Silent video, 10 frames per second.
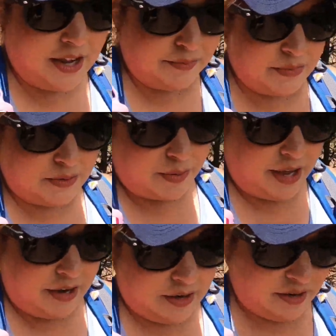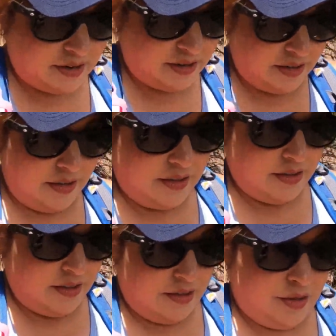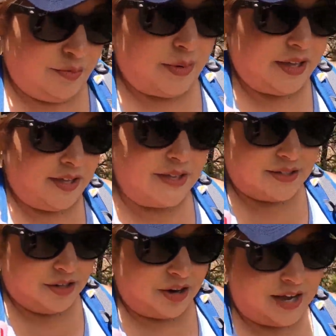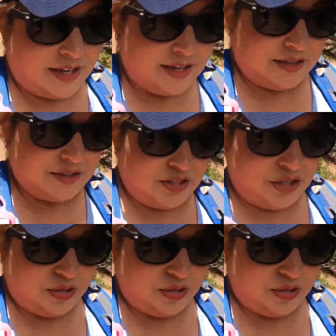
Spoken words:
inspire my kids and grandkids